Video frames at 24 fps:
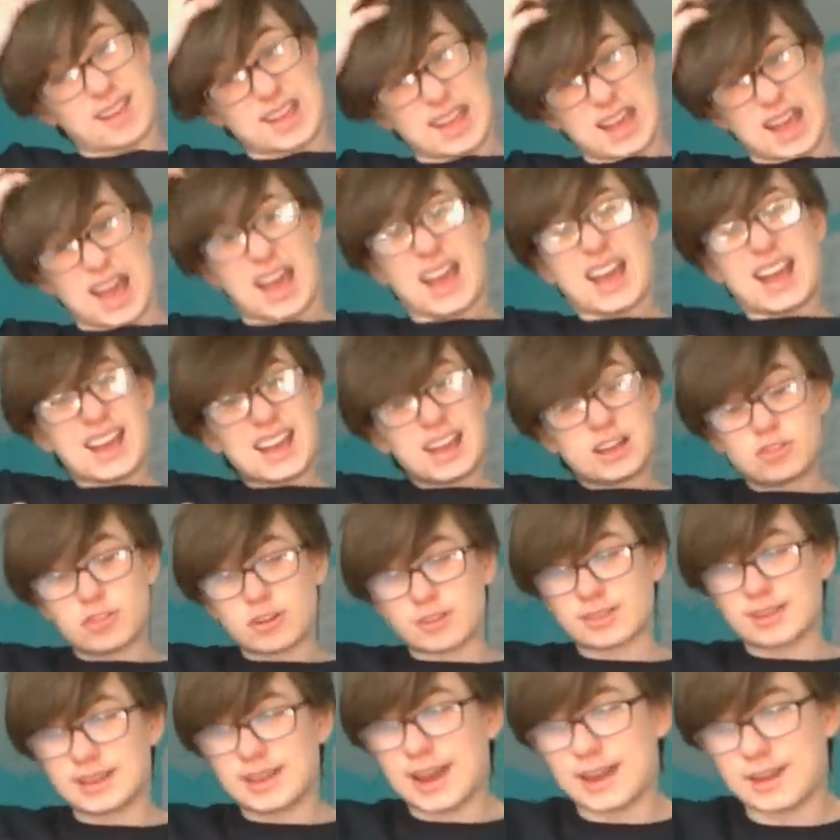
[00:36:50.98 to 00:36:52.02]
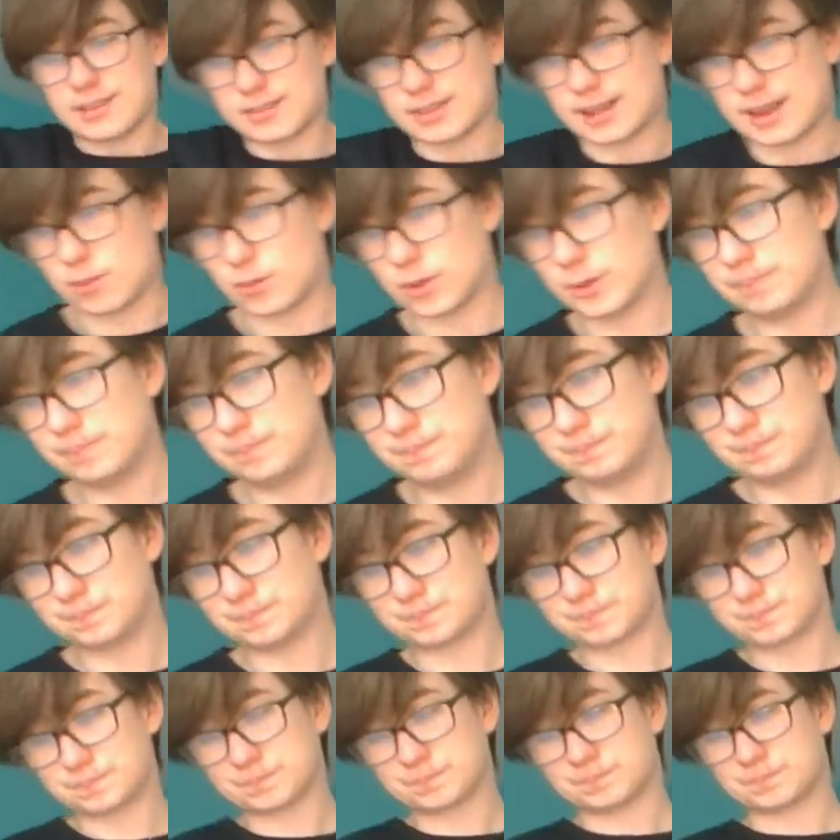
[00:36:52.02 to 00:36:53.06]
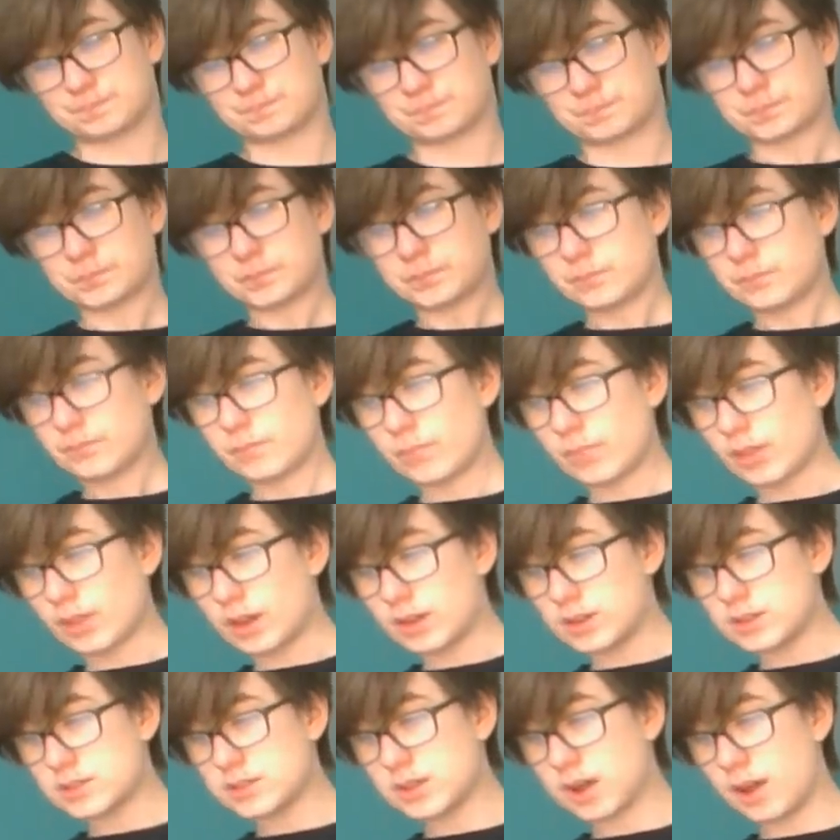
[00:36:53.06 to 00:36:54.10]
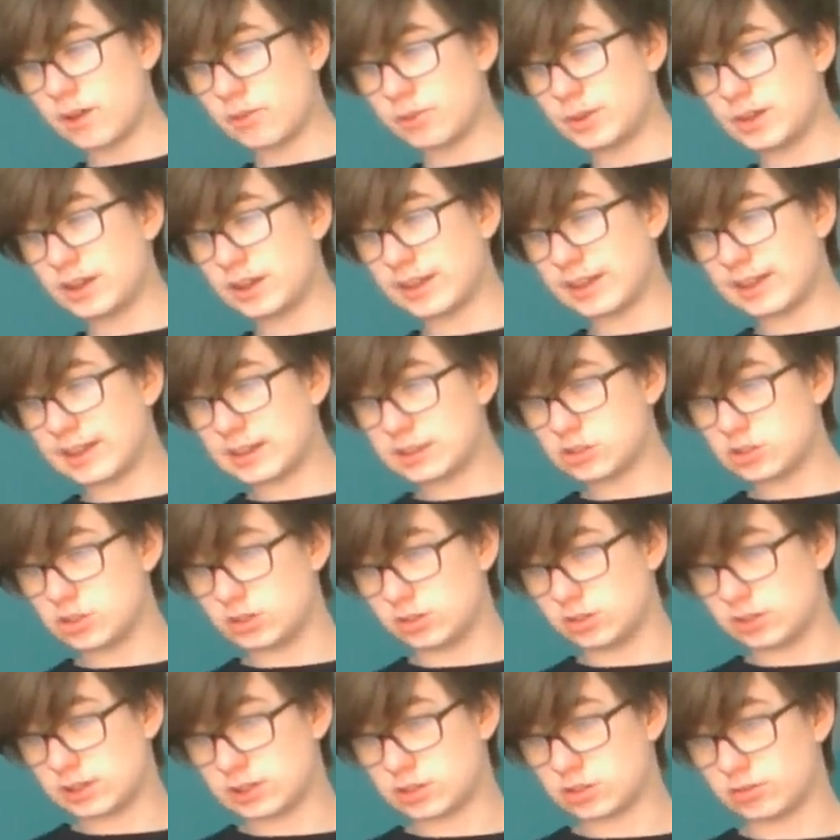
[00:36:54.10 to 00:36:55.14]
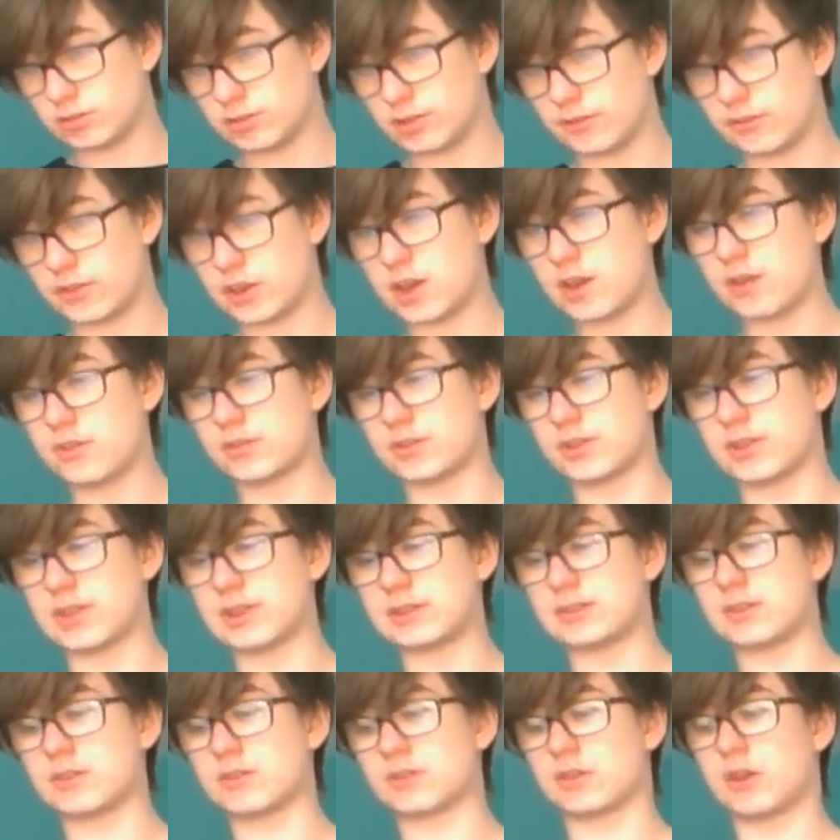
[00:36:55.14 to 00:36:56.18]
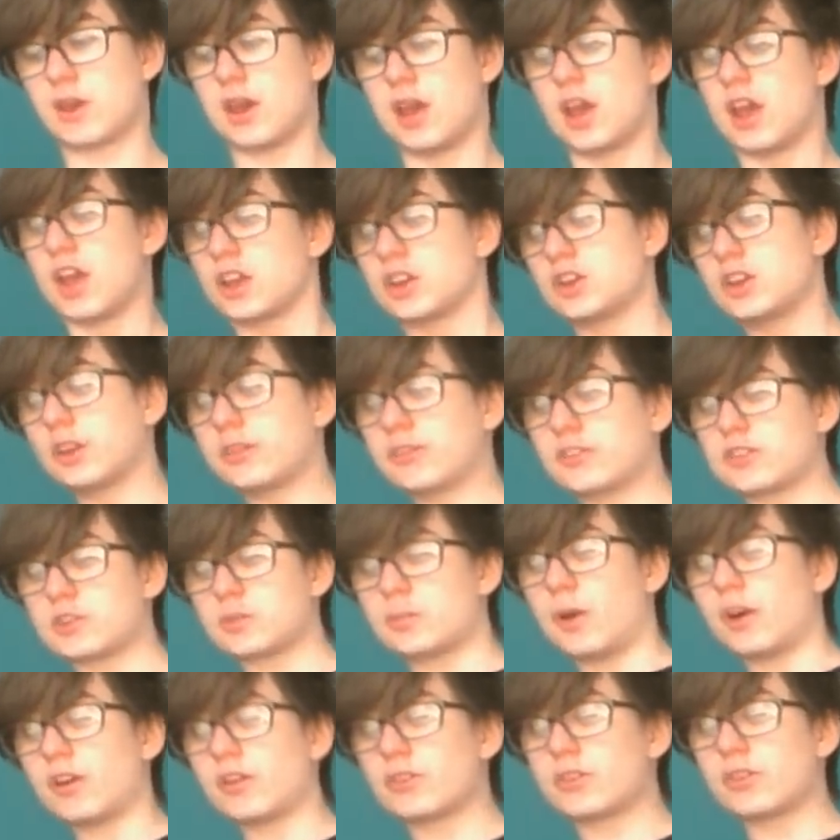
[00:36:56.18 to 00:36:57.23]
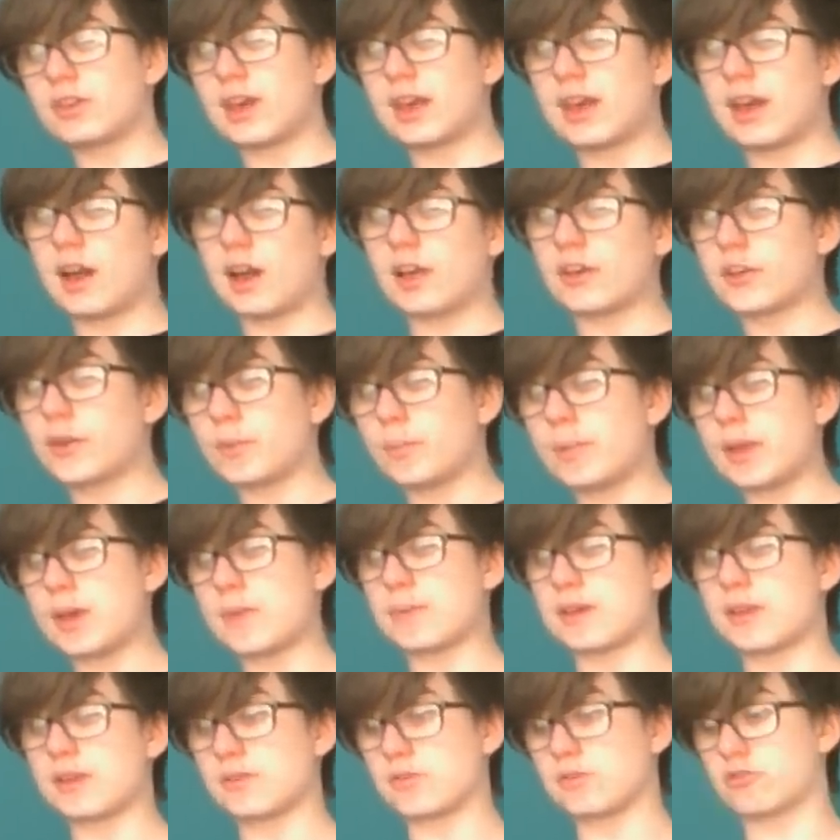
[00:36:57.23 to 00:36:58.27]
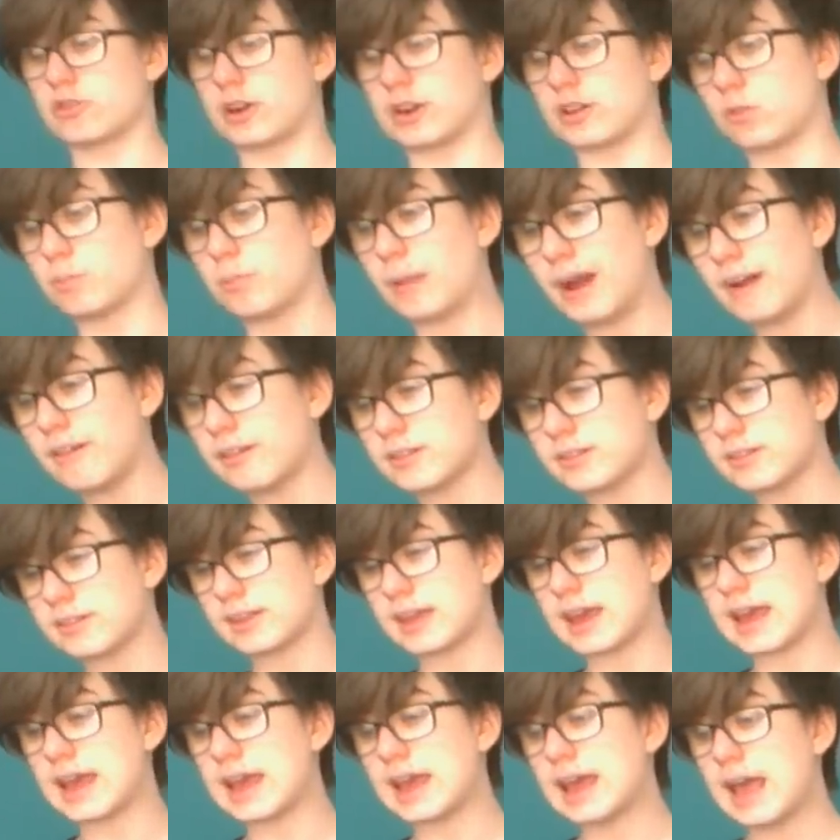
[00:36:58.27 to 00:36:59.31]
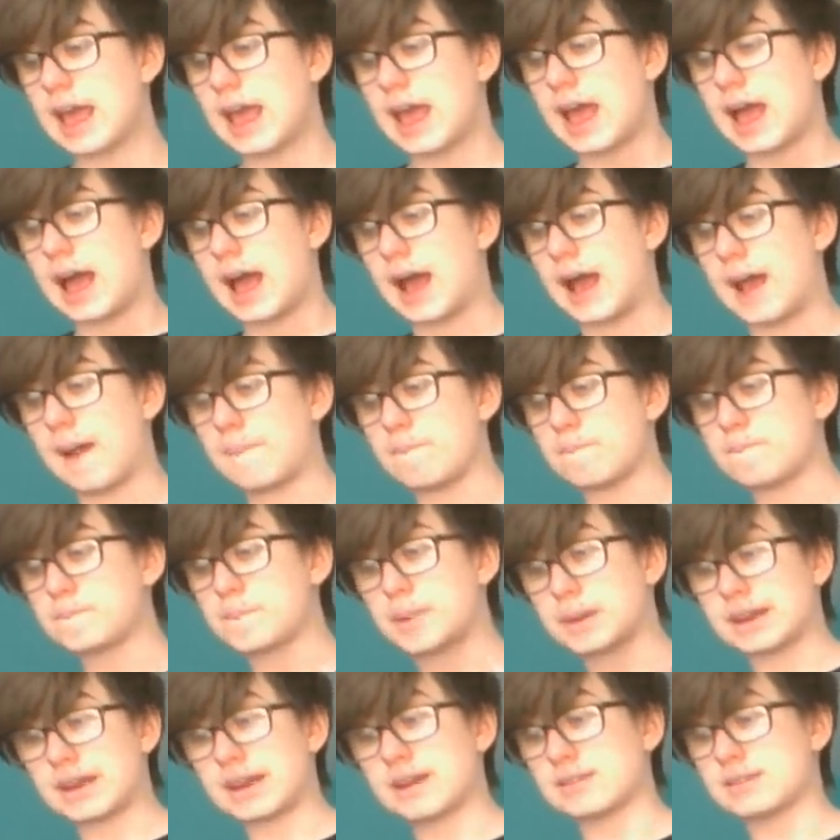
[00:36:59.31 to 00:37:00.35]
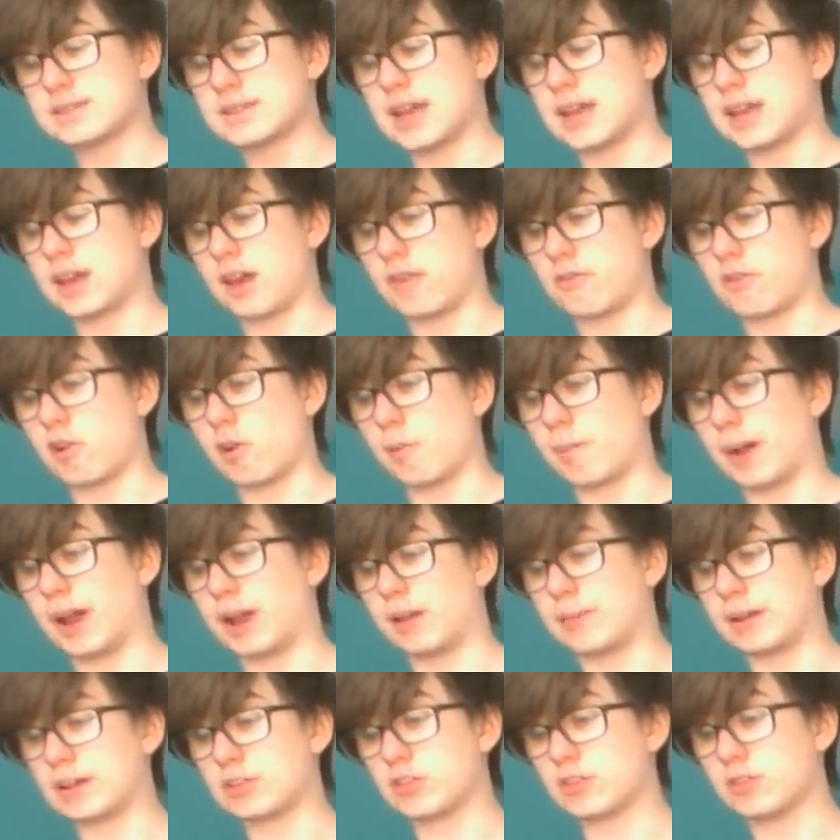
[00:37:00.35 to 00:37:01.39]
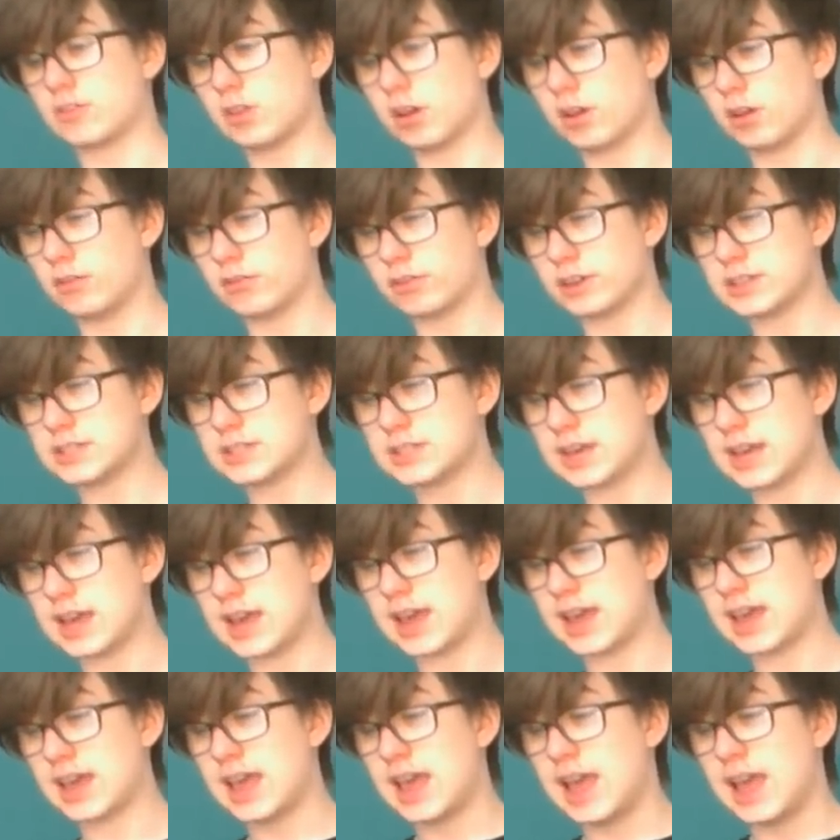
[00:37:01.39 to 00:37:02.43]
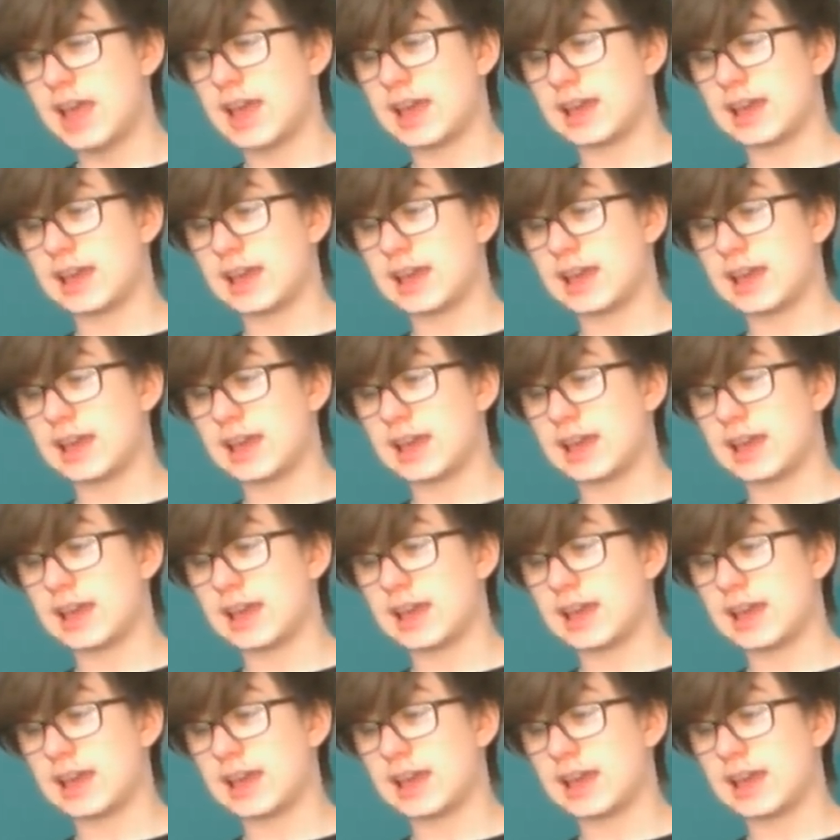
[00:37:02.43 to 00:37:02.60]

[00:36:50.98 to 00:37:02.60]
Yeah, interesting case, that one. So if we look at judicial reviews, this is good for democracy, arguably, because of transparency, but it is a takeover of parliamentary sovereignty.